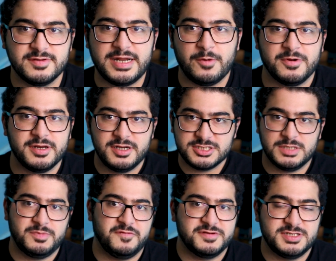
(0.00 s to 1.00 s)
so now we're gonna
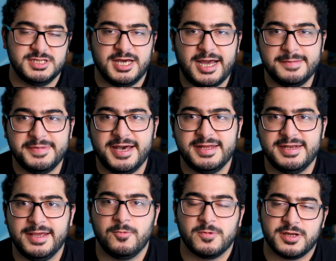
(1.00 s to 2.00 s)
jump over to the
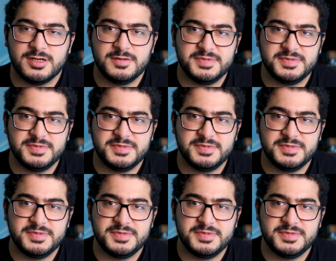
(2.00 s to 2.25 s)
iPad and we're gonna